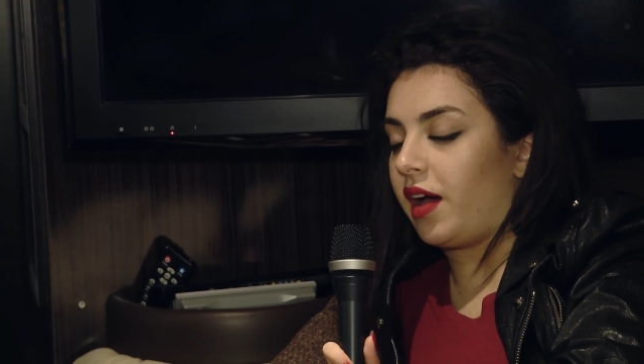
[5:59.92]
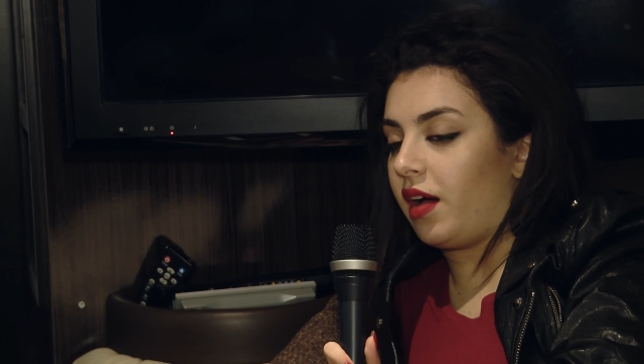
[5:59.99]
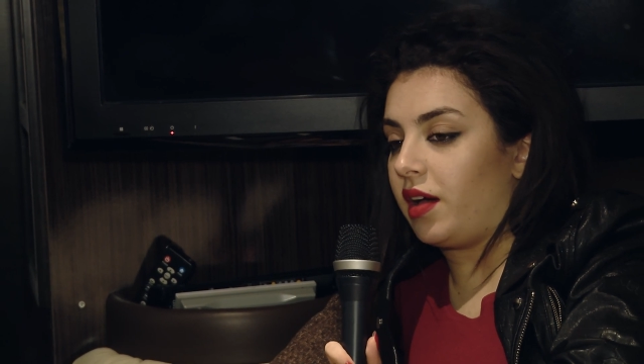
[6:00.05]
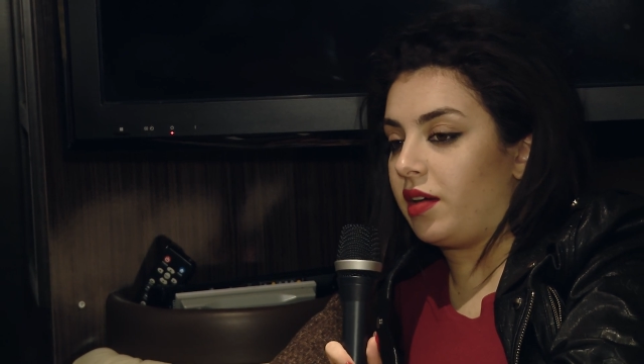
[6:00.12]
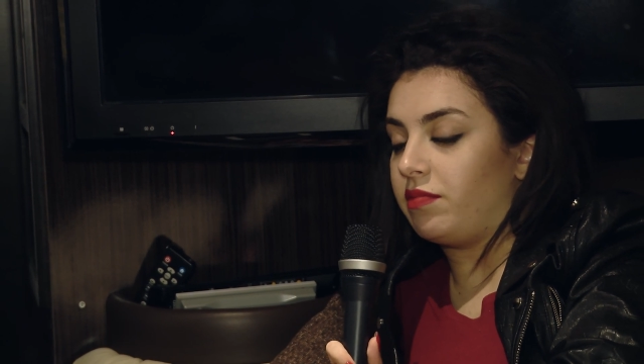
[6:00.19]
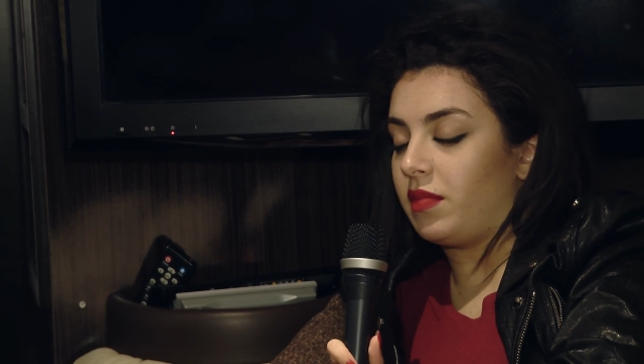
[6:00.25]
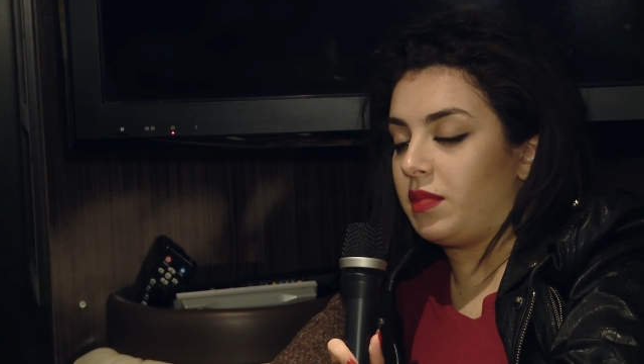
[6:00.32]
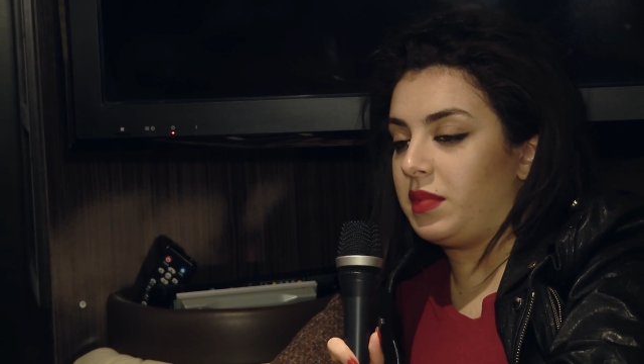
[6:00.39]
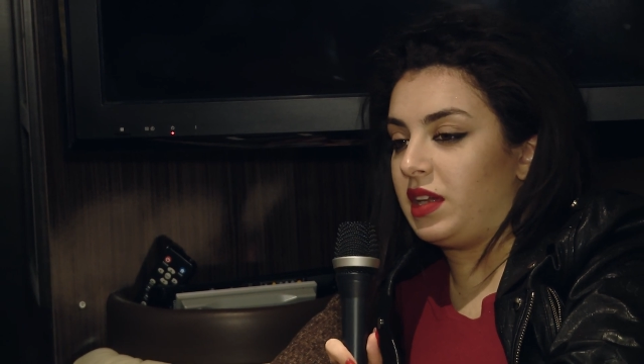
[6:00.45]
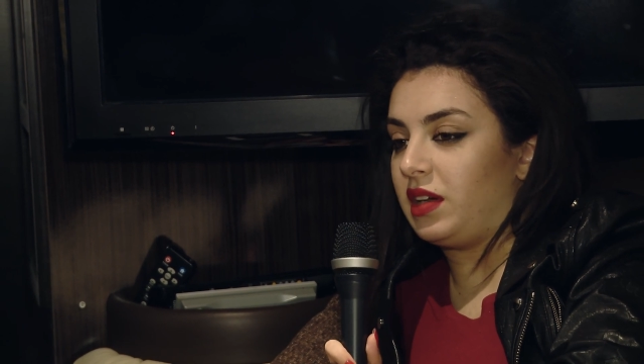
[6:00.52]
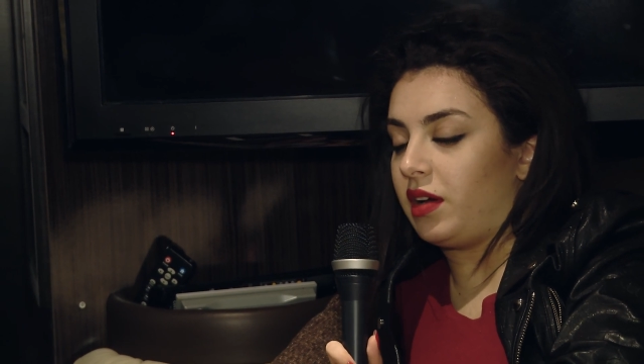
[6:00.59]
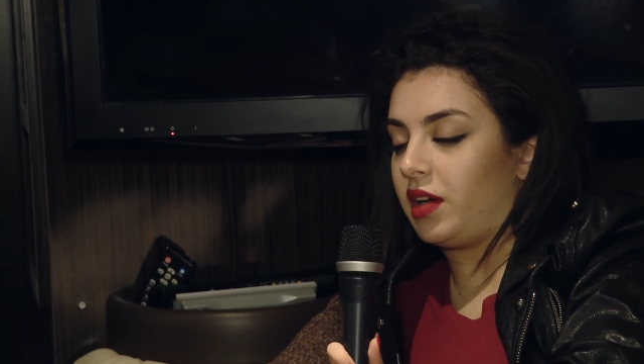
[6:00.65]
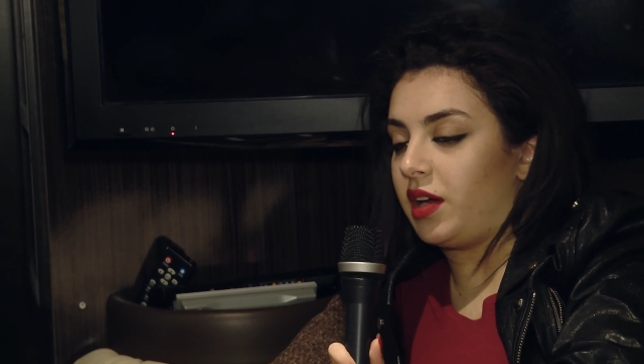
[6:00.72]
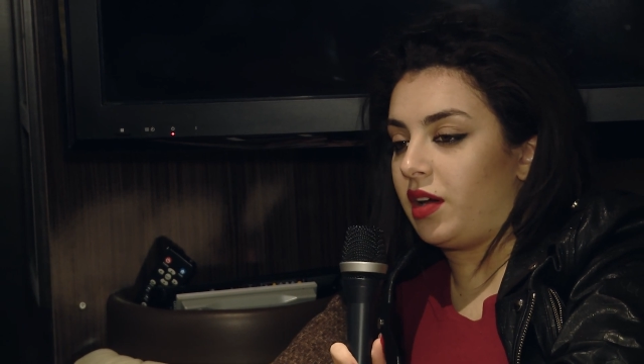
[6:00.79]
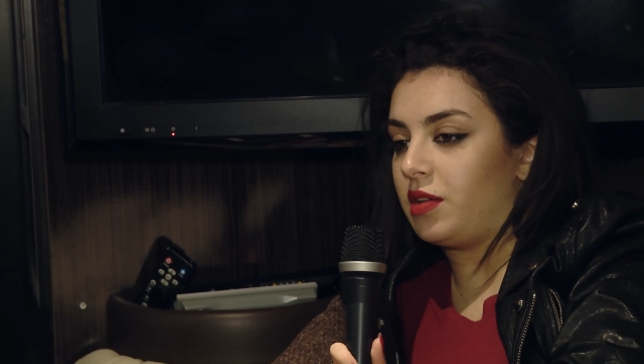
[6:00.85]
I
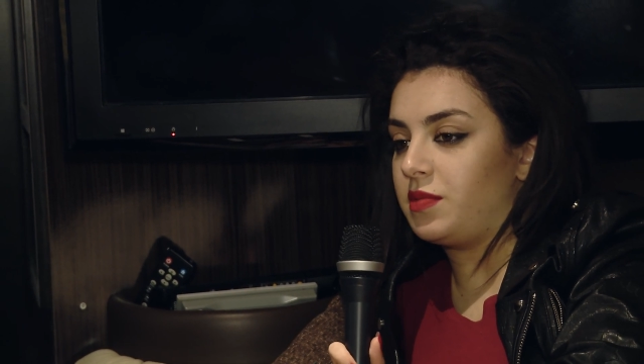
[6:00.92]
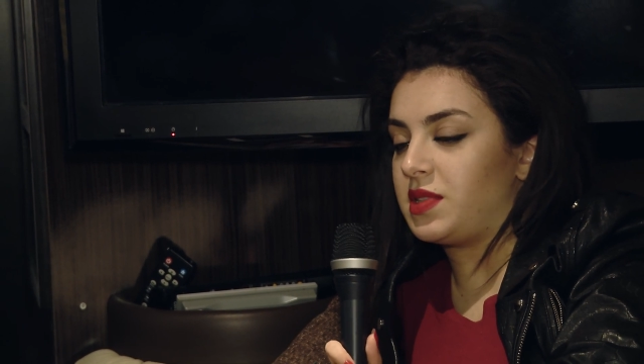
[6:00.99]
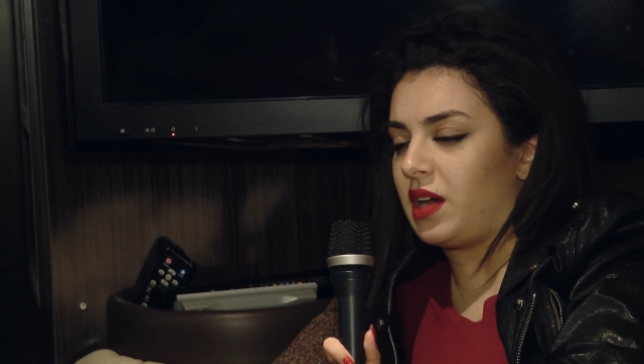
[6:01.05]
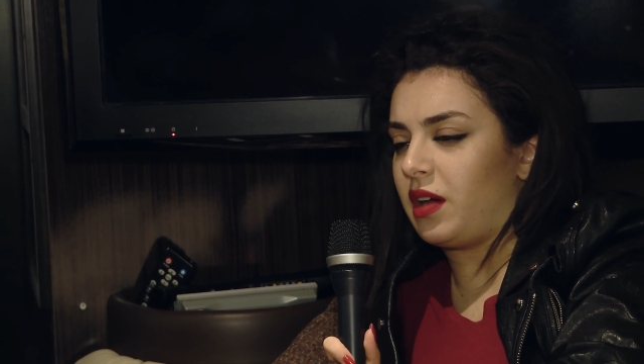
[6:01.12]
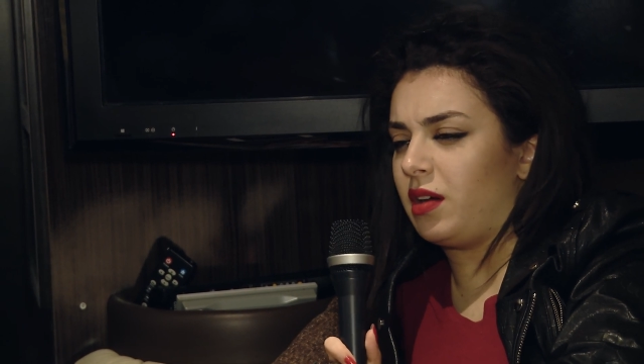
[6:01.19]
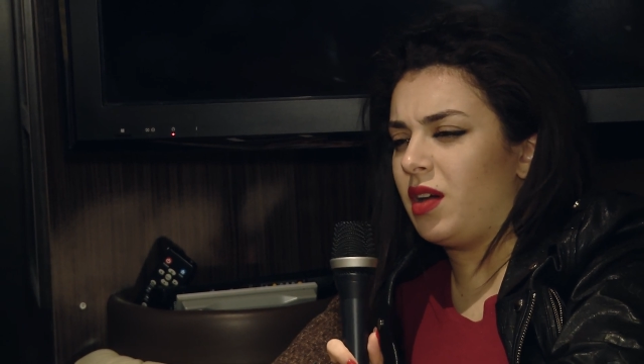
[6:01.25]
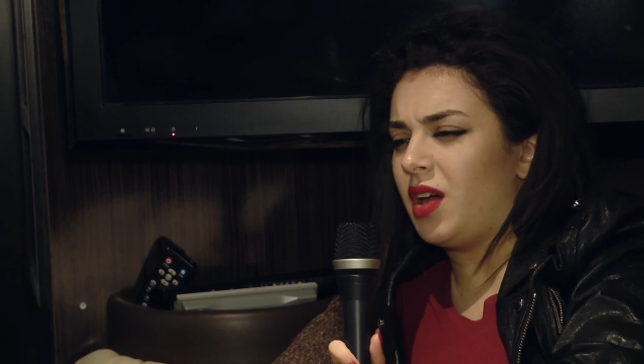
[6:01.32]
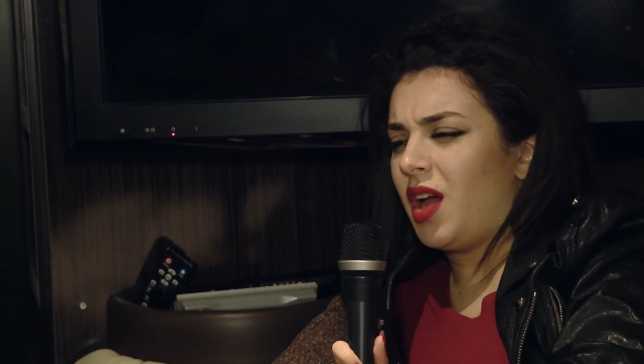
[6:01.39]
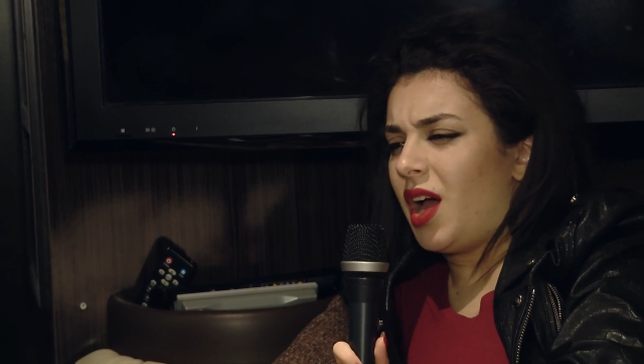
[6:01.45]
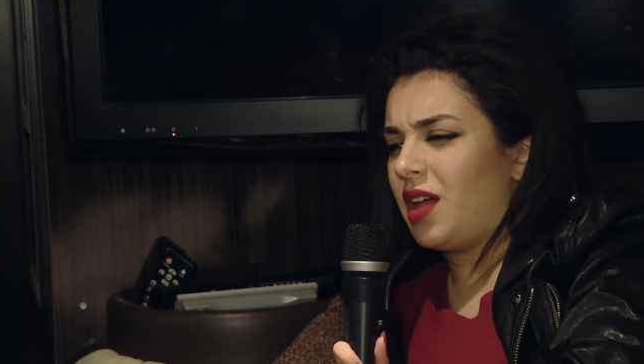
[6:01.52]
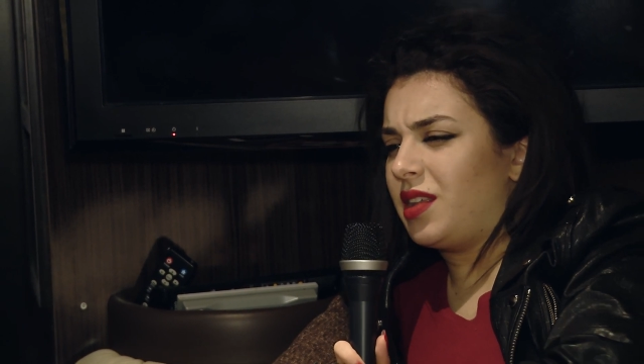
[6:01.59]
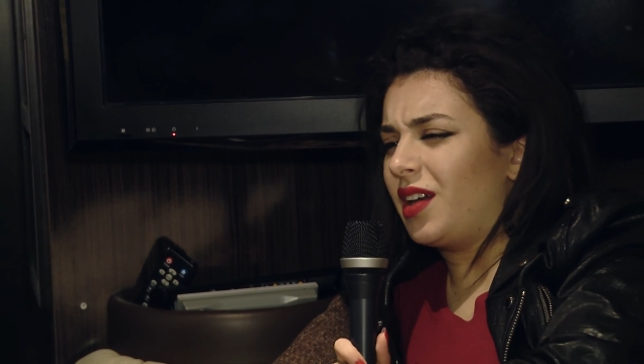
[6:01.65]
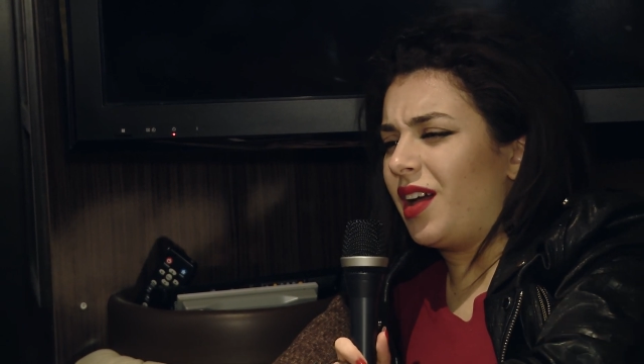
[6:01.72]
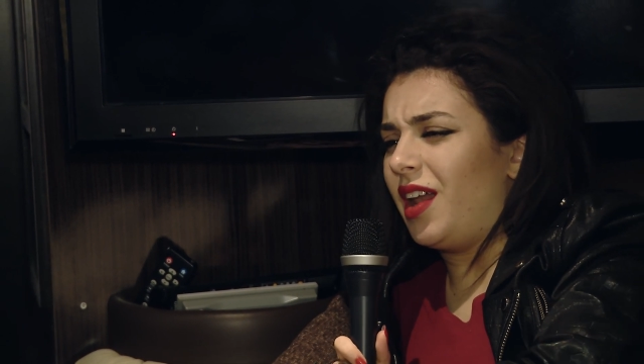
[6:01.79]
mean, I hope so. I think